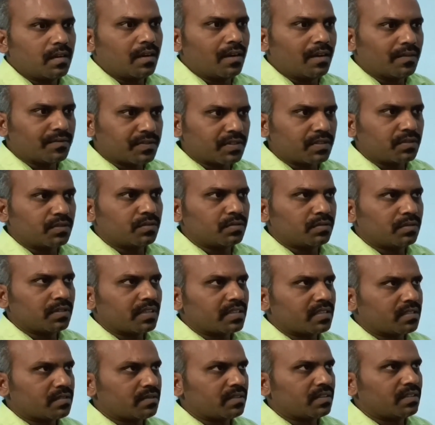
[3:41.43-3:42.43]
Afternoon
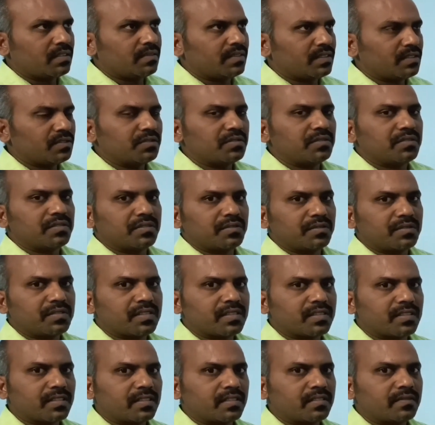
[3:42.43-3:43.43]
actually we don't
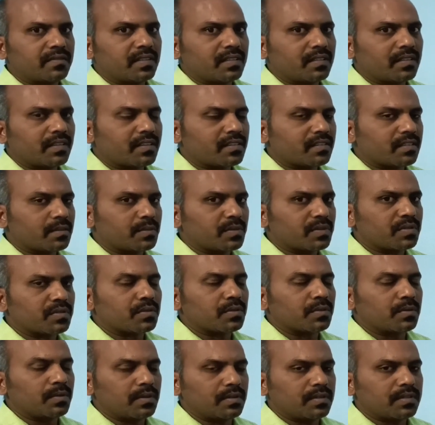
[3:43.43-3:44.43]
use it anywhere except
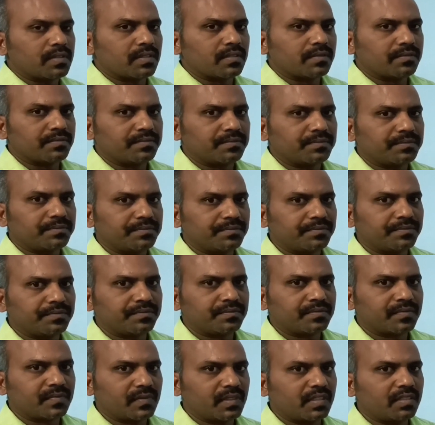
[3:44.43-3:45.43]
schools.
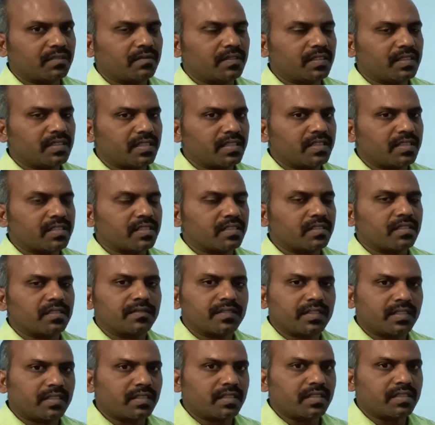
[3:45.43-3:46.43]
They wish each and
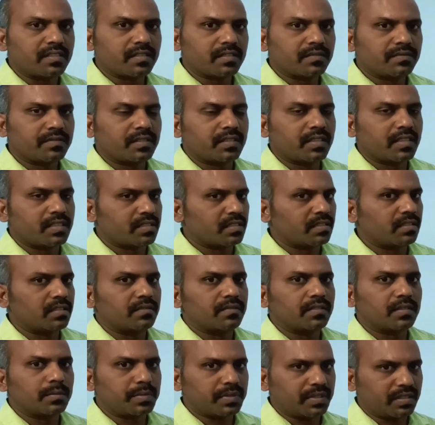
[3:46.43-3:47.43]
every teacher for each and
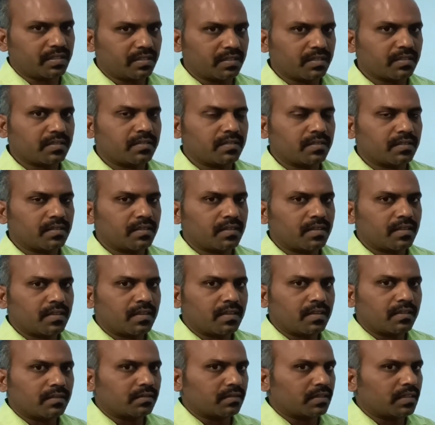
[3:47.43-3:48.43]
every period.
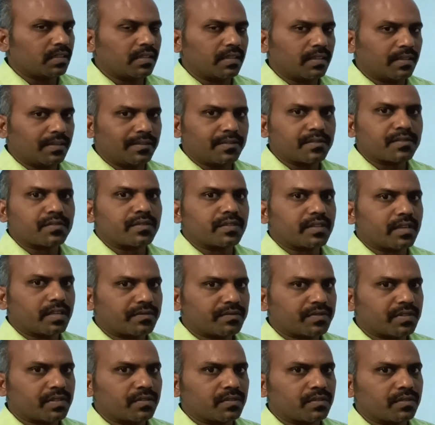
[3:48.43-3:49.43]
Then they'll use good
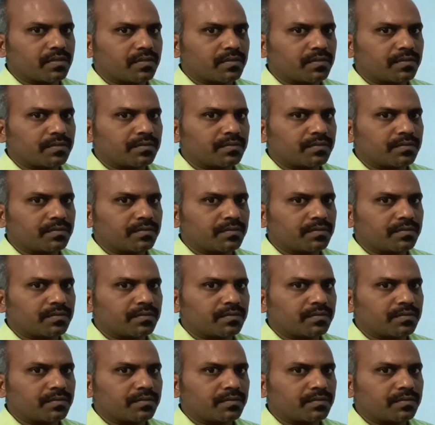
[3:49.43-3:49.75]
afternoon.